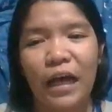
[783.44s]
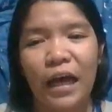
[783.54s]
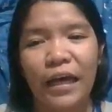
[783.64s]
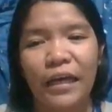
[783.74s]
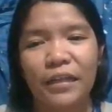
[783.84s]

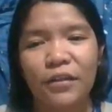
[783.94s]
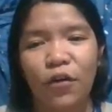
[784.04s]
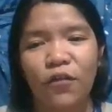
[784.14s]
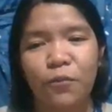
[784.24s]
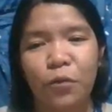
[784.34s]
kind
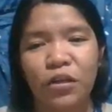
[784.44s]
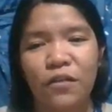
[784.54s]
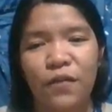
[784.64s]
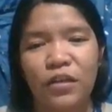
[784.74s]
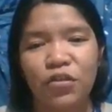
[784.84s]
of
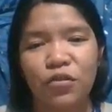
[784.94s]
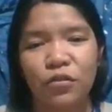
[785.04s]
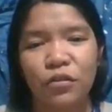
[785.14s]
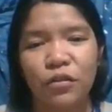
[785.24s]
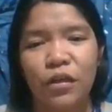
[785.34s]

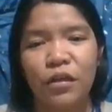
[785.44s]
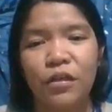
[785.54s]
motivation